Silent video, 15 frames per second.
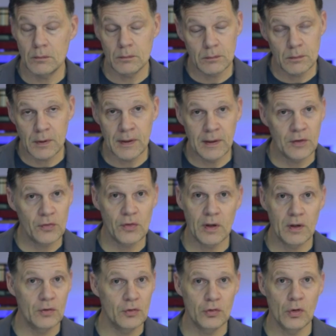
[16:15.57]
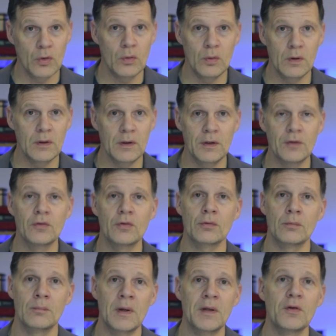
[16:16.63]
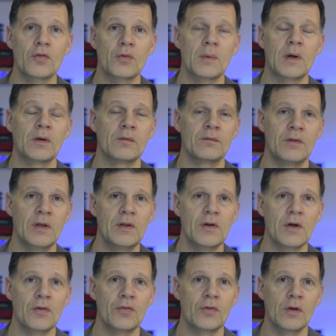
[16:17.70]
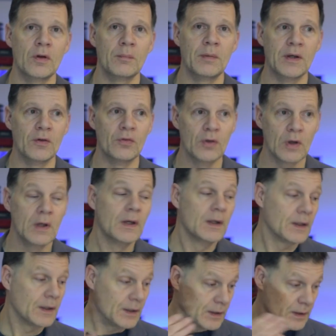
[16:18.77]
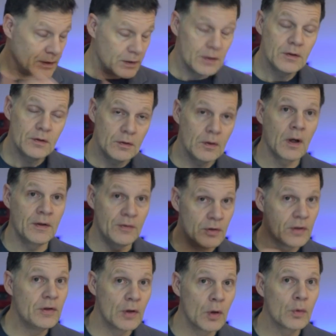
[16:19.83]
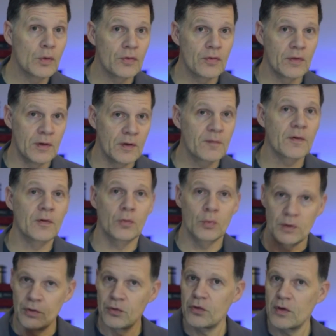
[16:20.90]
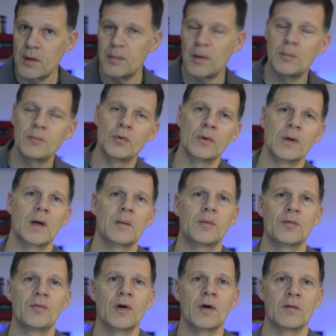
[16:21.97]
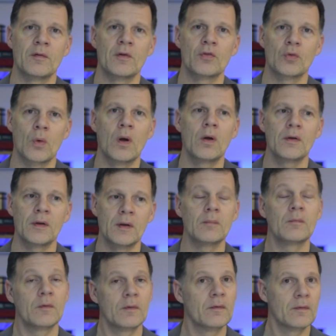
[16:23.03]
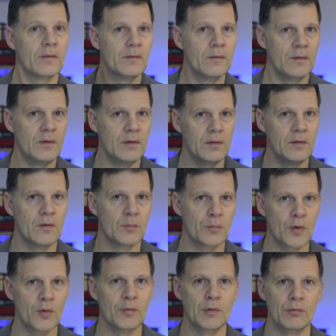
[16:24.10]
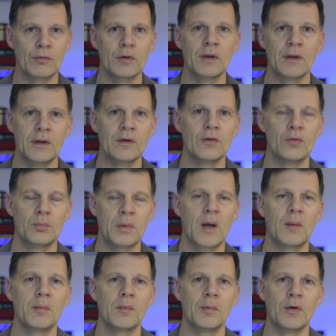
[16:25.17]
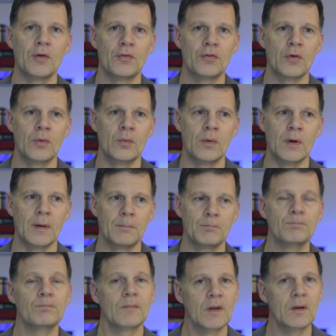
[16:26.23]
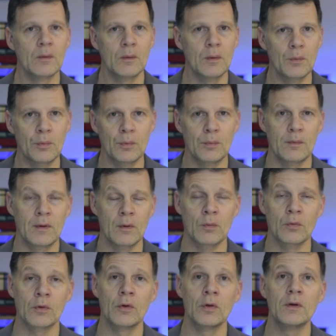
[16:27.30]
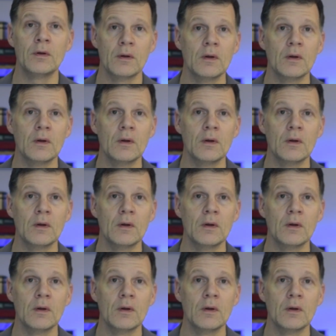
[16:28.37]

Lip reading: I guess they can show a tremendous amount of detail still, because I did notice the difference when you step up to an amplifier of this quality. I mean, the improvement really is palpable. So they were good.